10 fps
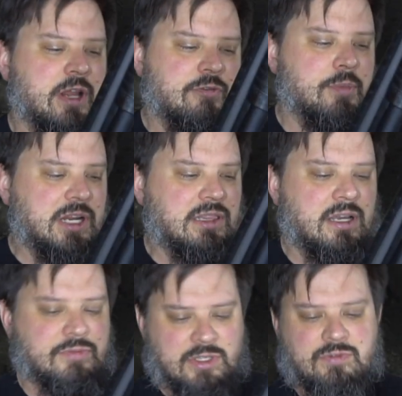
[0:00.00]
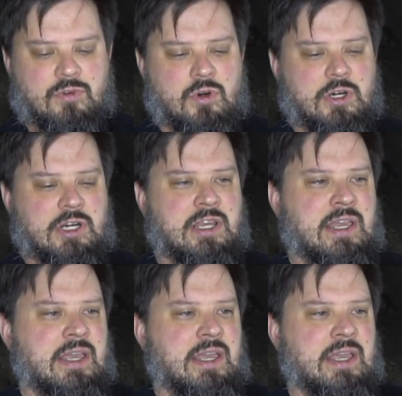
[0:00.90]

everybody loves it for